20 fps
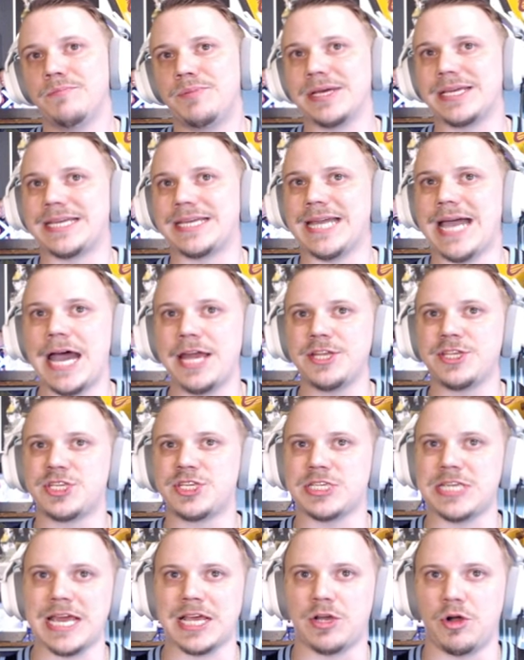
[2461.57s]
But gotta
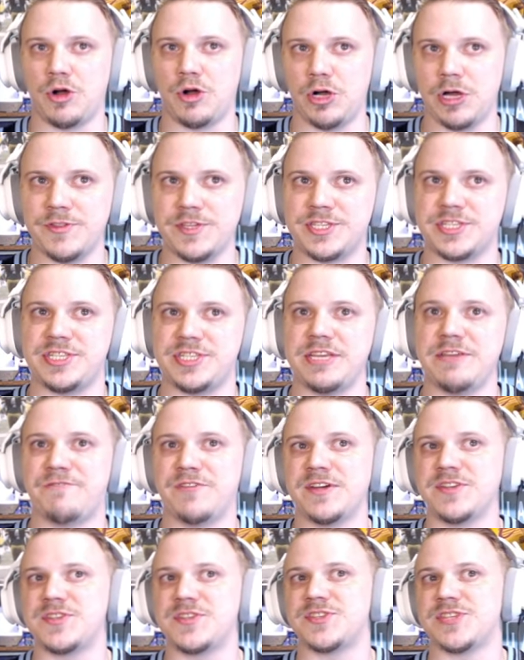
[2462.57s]
check on this
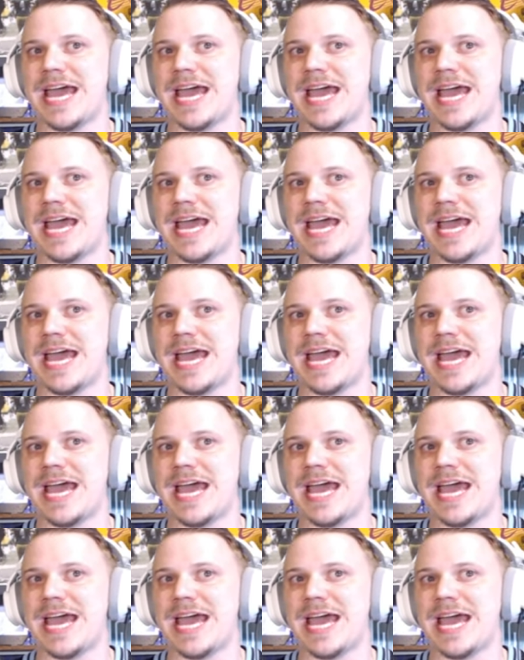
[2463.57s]
defense.